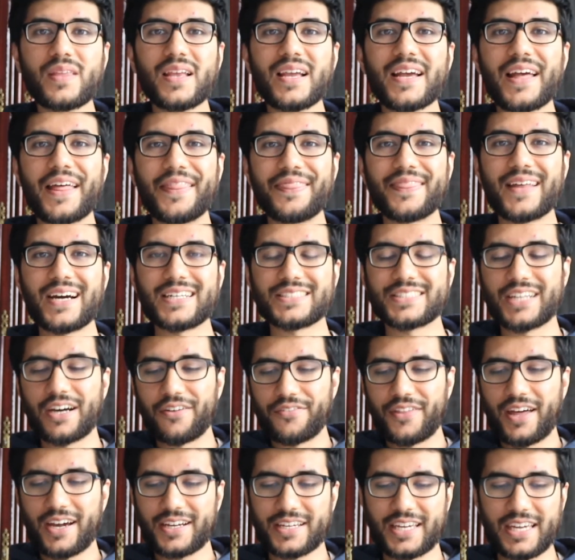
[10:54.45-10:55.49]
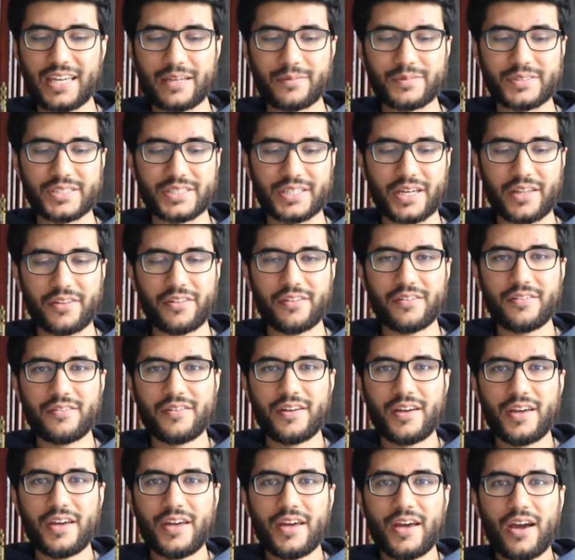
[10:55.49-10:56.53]
And that's how that came together.
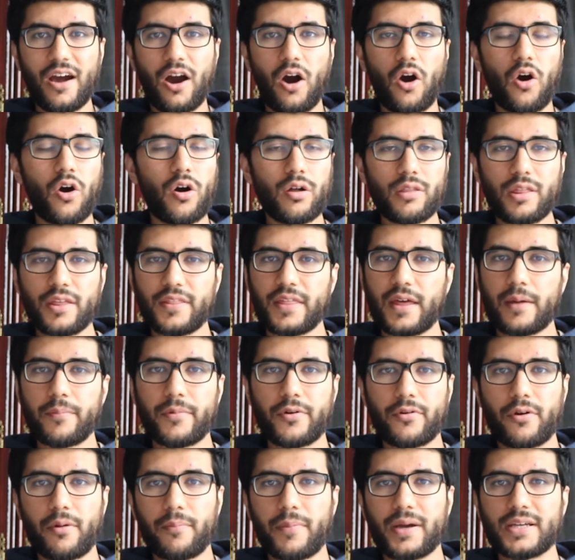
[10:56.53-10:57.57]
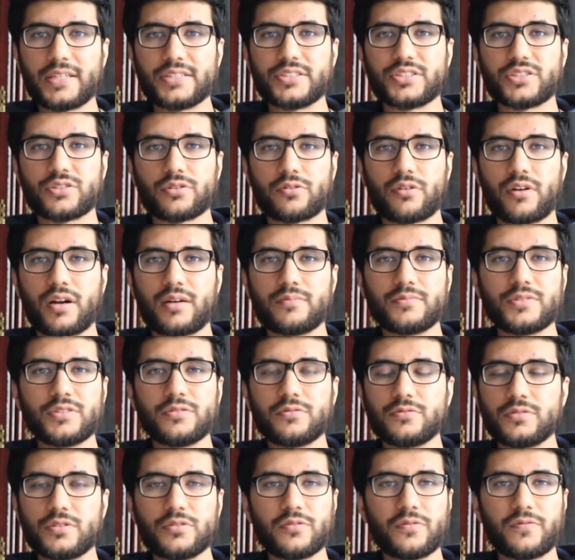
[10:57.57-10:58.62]
All of them are on my Instagram.
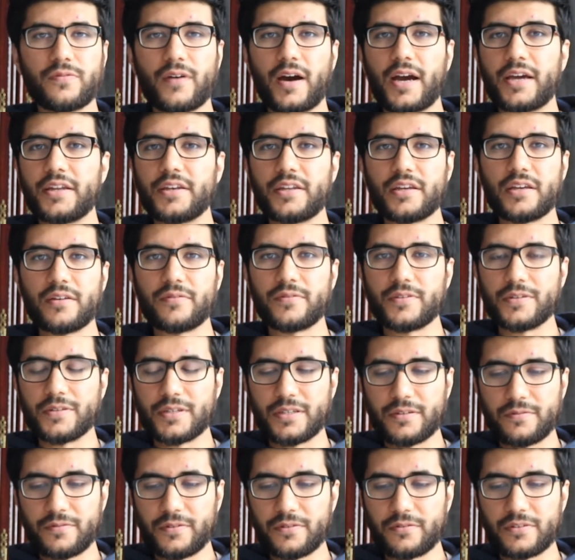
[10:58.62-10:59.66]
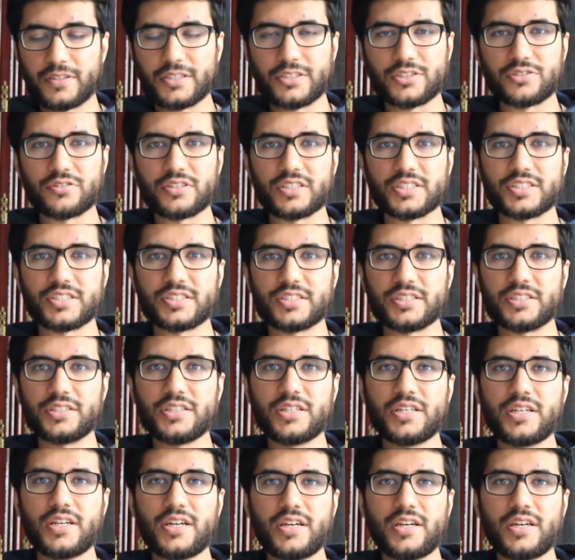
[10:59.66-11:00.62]
You'll find it if you're interested.